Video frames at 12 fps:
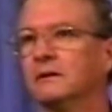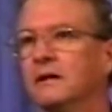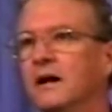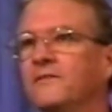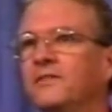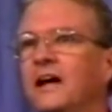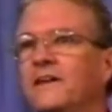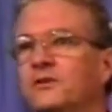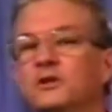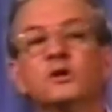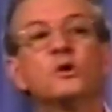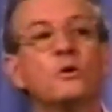a flavor
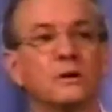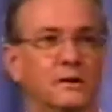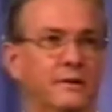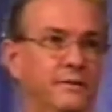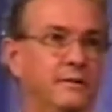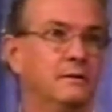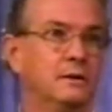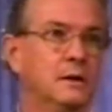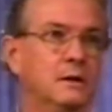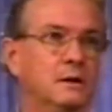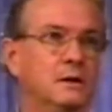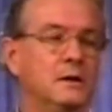to your earth.
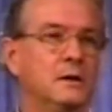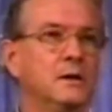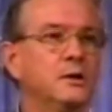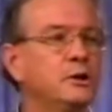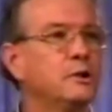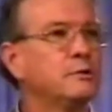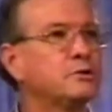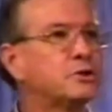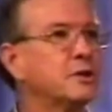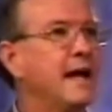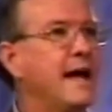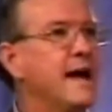You
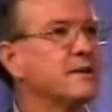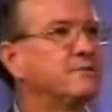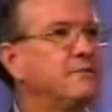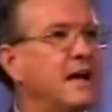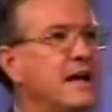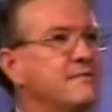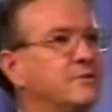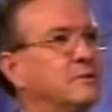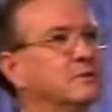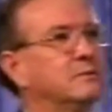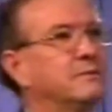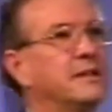should add a
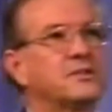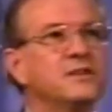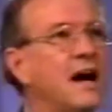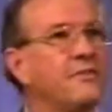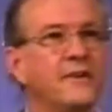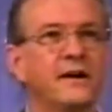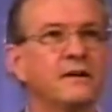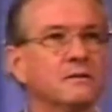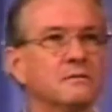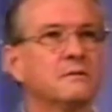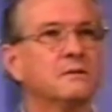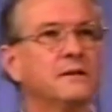flavor that's not there
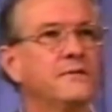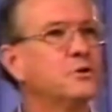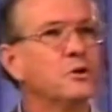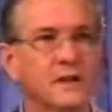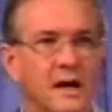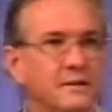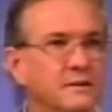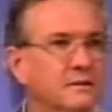if you're not.